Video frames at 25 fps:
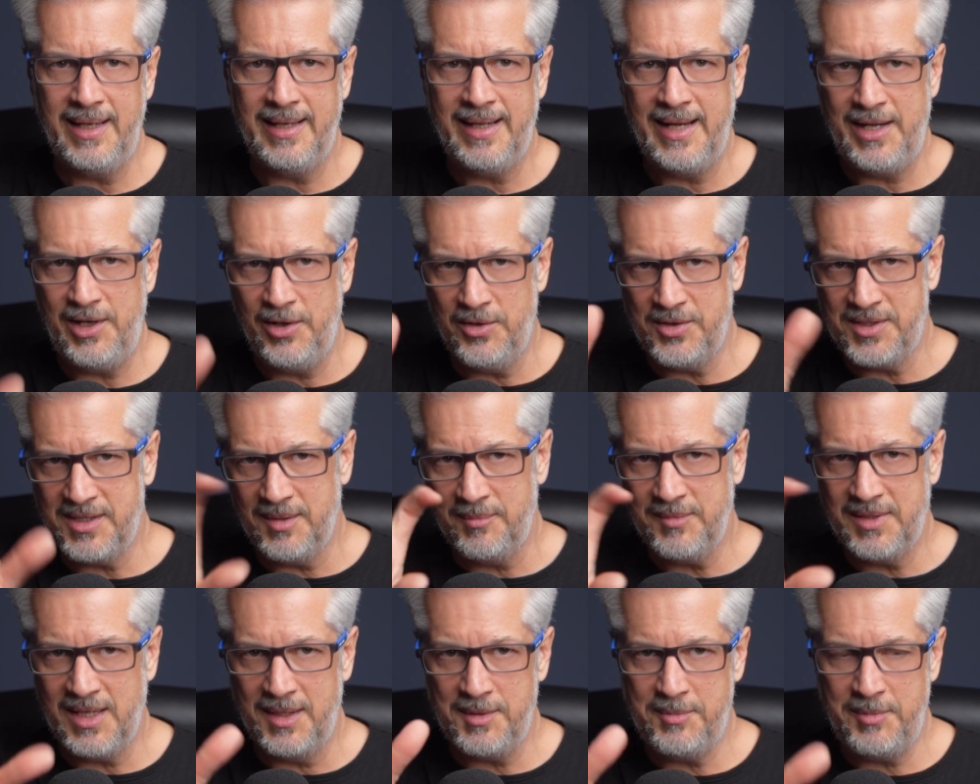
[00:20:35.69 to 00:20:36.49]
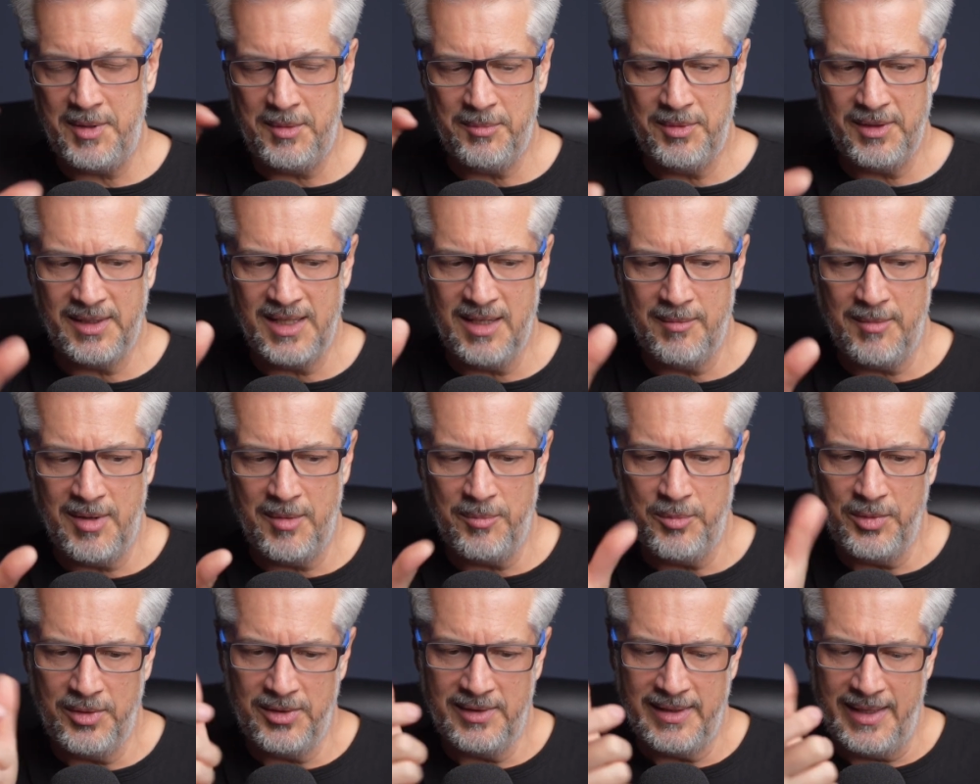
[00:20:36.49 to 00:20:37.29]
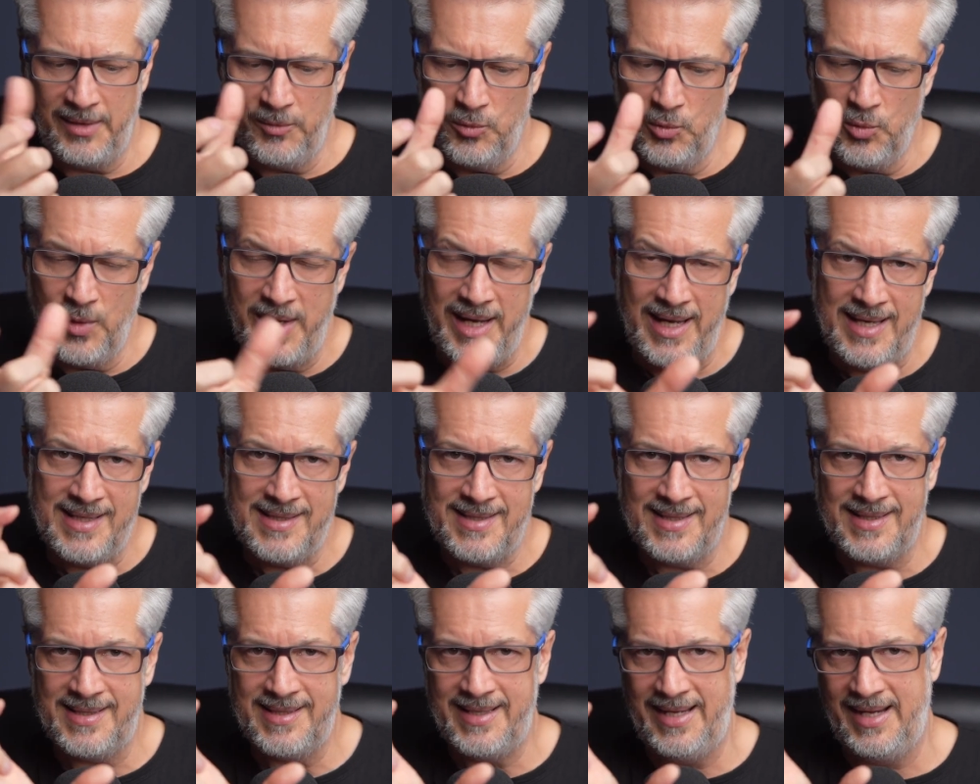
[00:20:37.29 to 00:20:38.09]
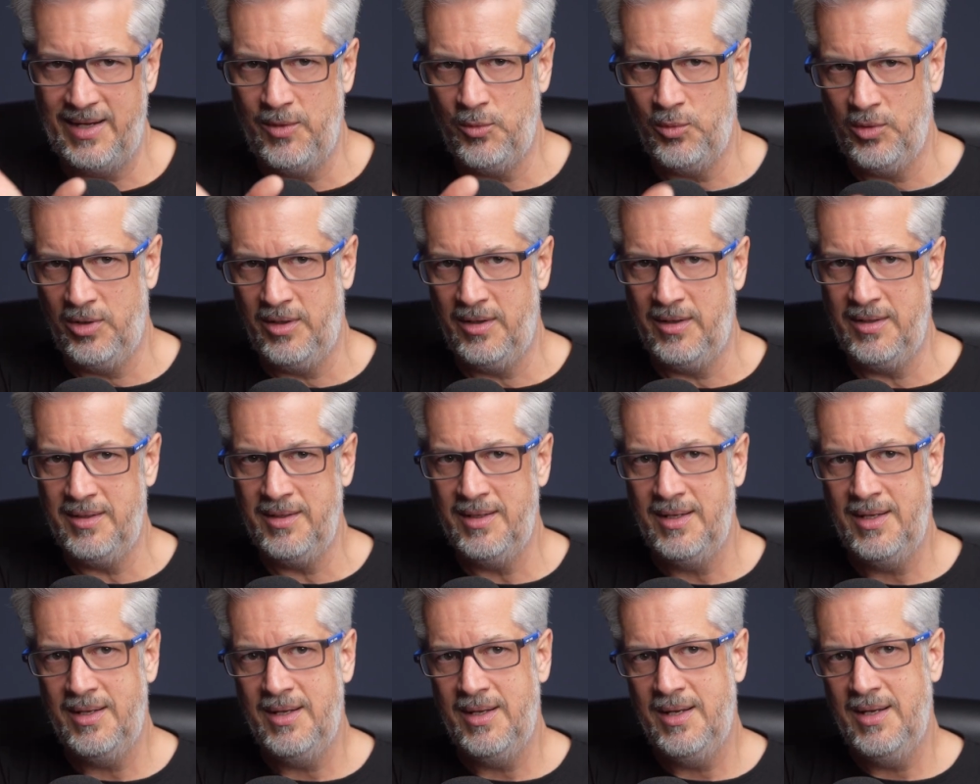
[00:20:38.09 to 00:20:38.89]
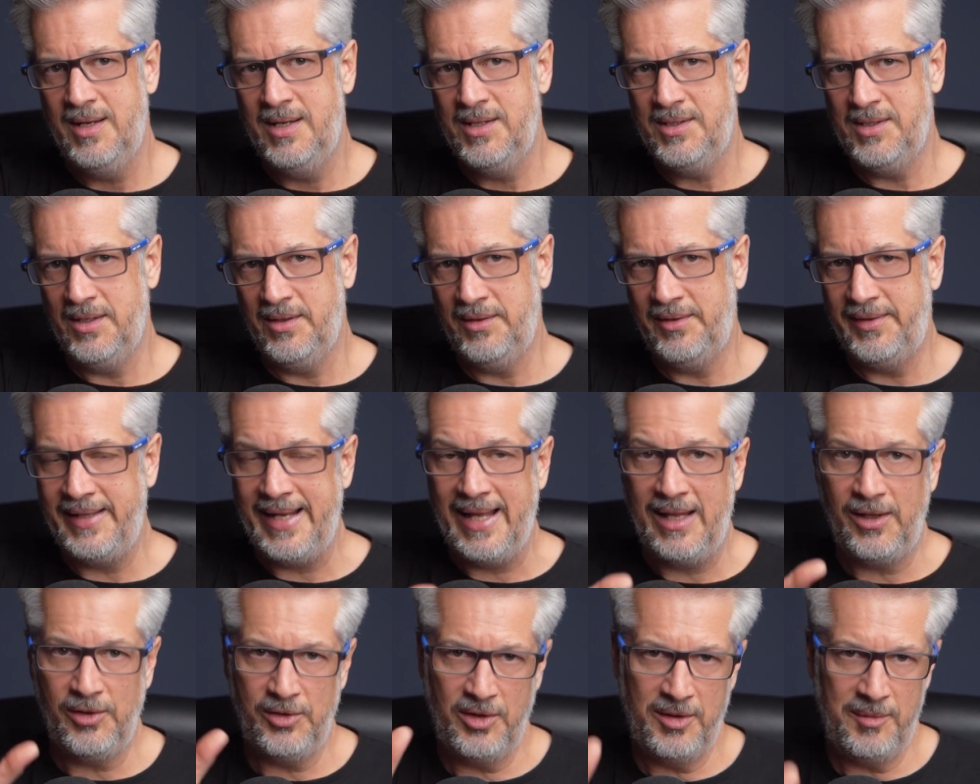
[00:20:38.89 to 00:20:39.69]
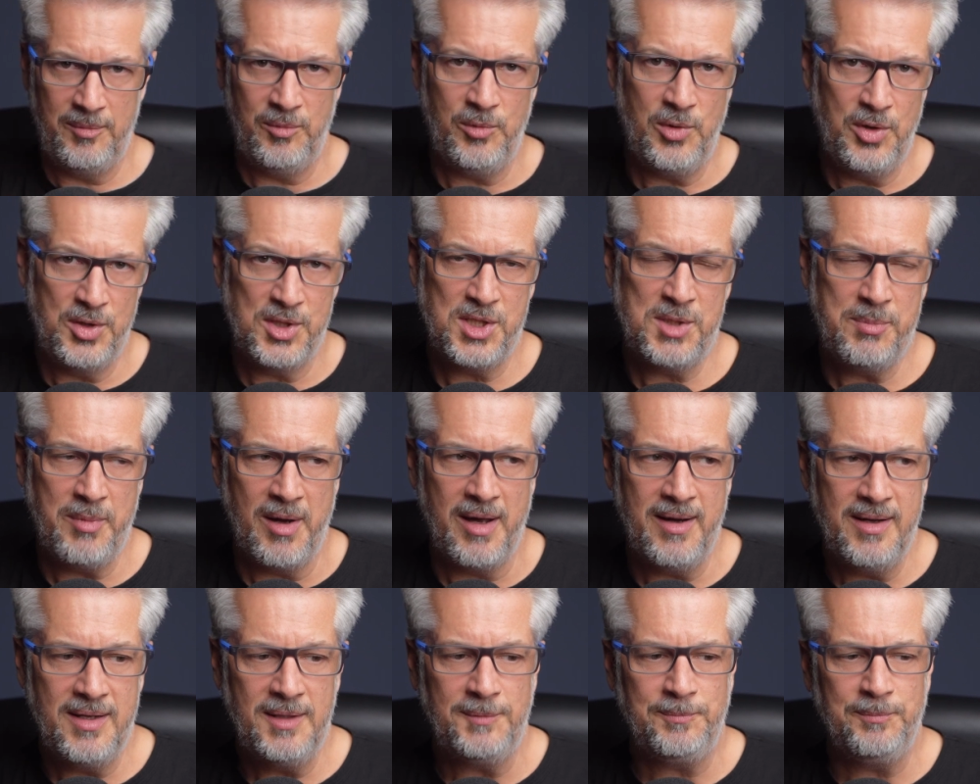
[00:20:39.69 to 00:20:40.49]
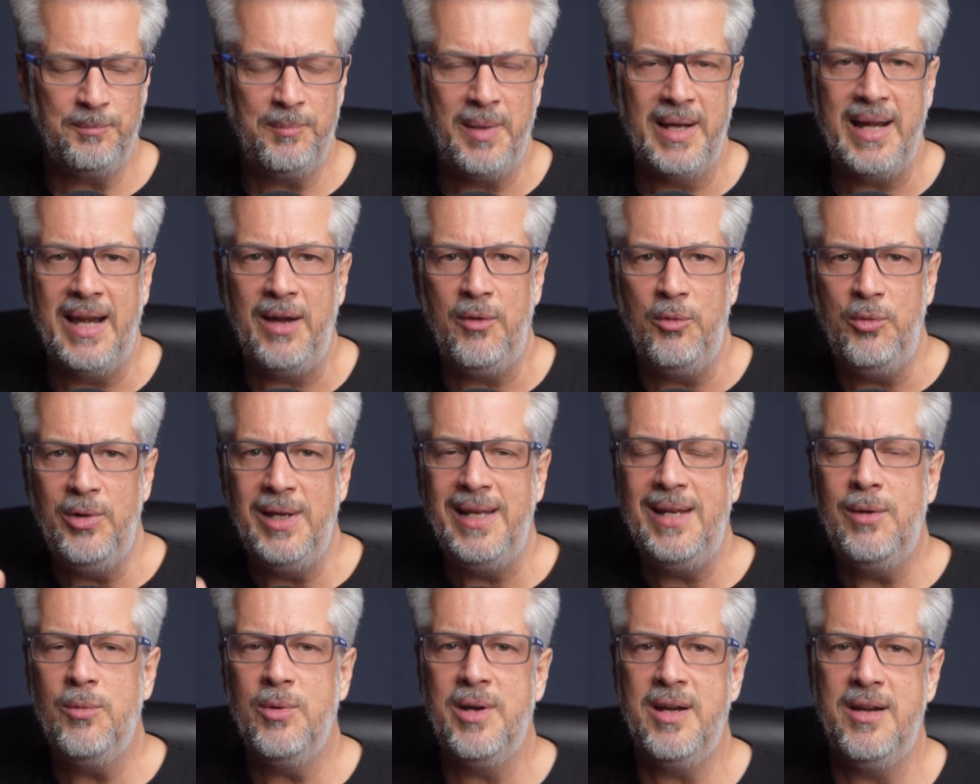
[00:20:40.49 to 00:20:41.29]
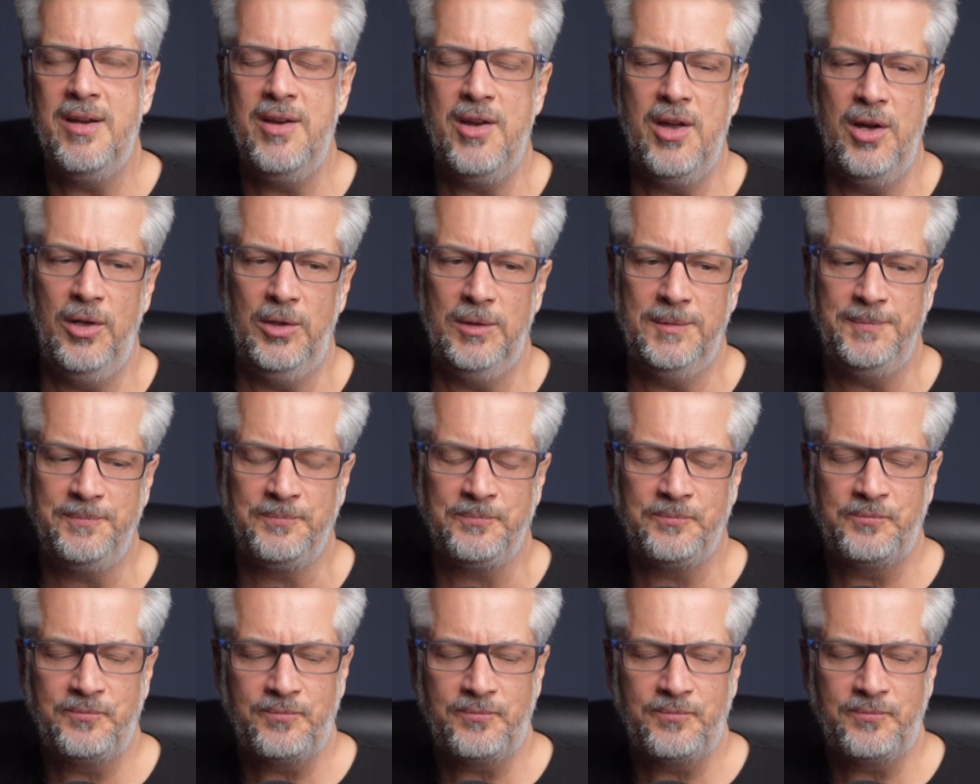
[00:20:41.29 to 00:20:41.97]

And I know sometimes people come up with like ways to say a word so that the algorithm won't spot it. But I really want to know